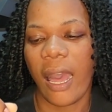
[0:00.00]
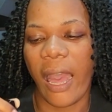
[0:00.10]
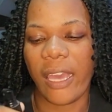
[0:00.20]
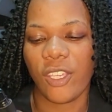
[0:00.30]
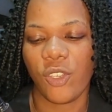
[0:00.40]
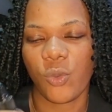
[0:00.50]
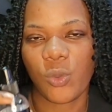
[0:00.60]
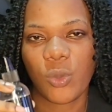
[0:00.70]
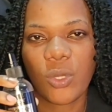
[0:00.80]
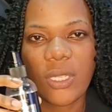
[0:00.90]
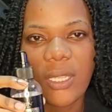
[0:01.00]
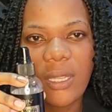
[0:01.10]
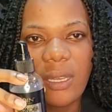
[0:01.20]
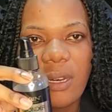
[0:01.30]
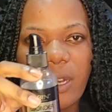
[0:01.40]
I use
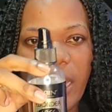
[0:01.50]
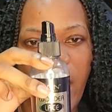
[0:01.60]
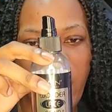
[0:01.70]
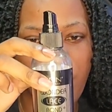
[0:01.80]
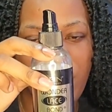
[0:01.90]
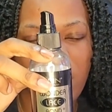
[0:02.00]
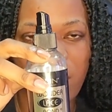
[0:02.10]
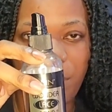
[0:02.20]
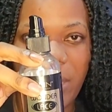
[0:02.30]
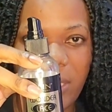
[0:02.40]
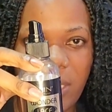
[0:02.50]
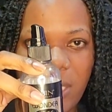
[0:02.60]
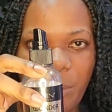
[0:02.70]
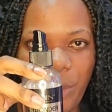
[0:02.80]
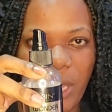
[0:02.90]
the Ebin melting
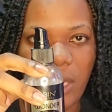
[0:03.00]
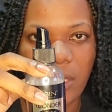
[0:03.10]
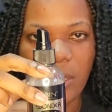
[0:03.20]
spray